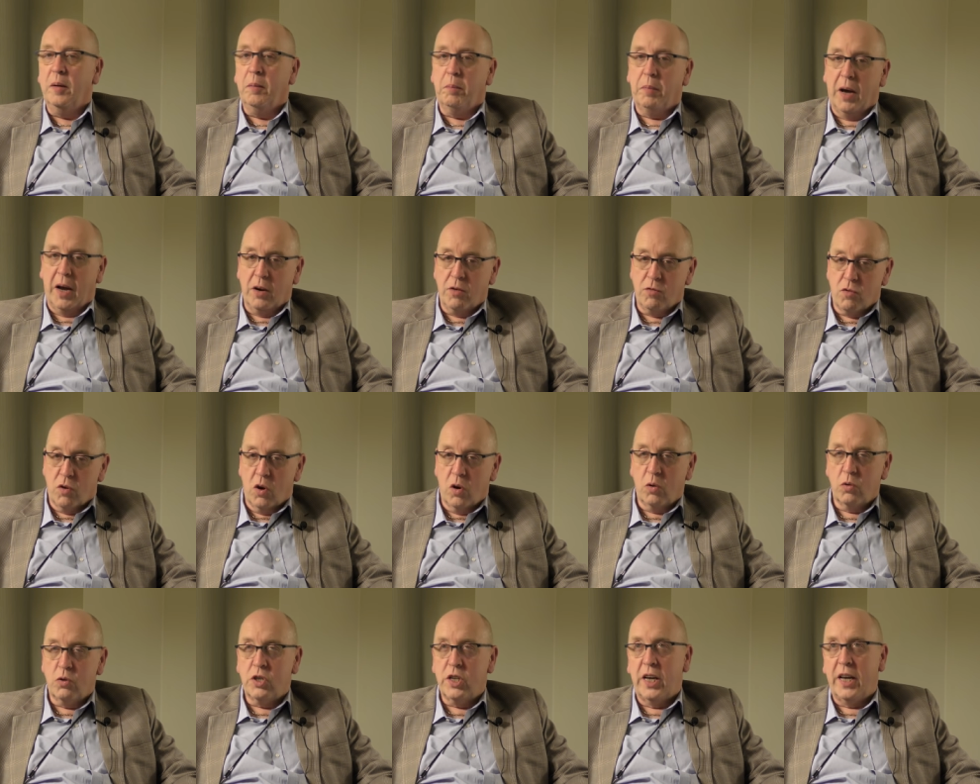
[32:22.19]
pay
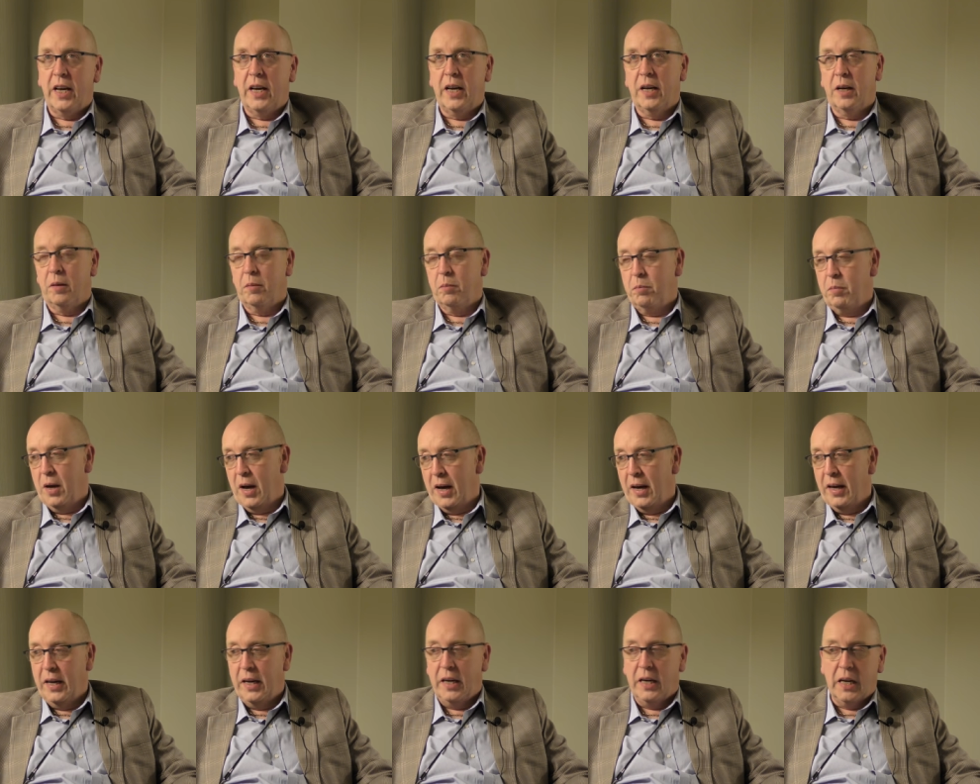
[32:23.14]
royalty and
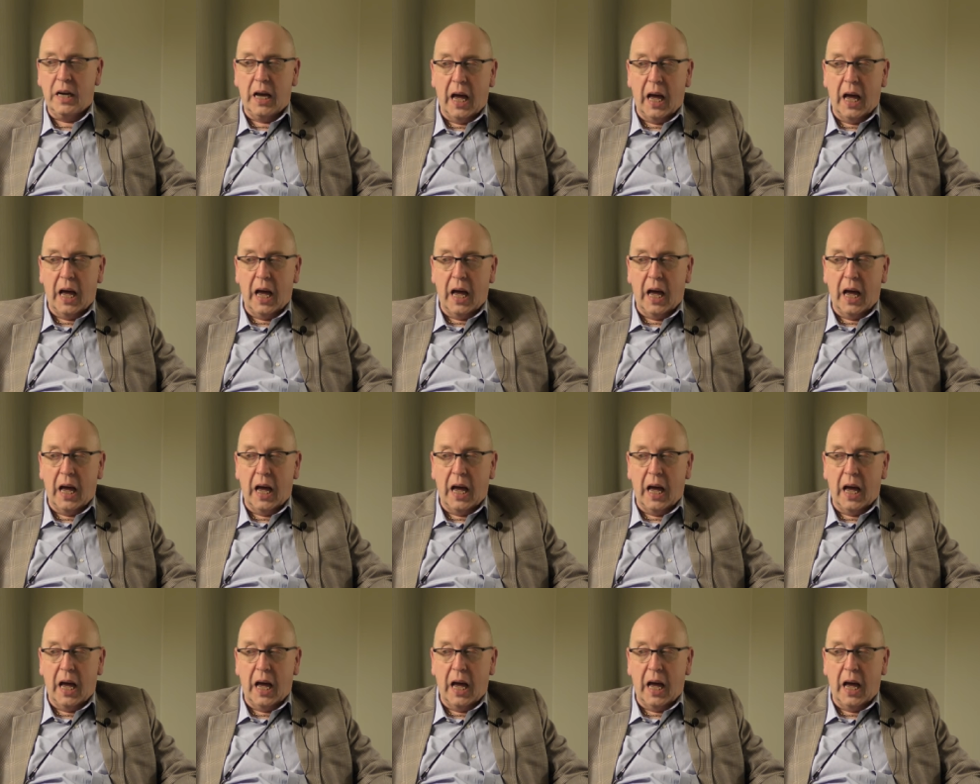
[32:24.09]
pay.